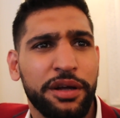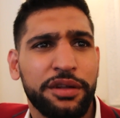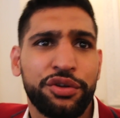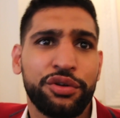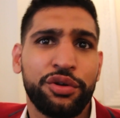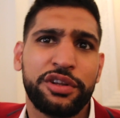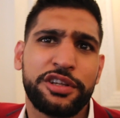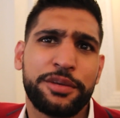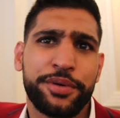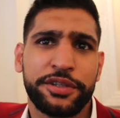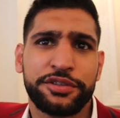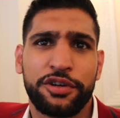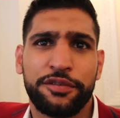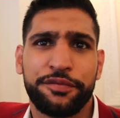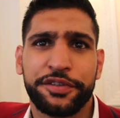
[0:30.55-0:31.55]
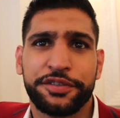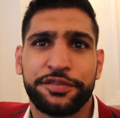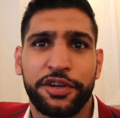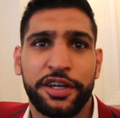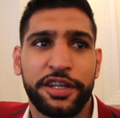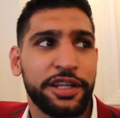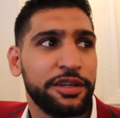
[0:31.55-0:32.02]
"Oh, do you know it's a press conference
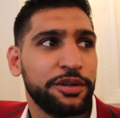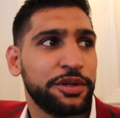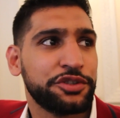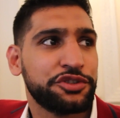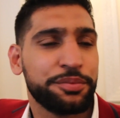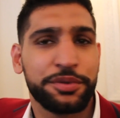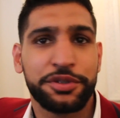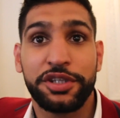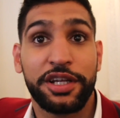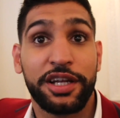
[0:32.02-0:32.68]
for Canelo and Triple G?"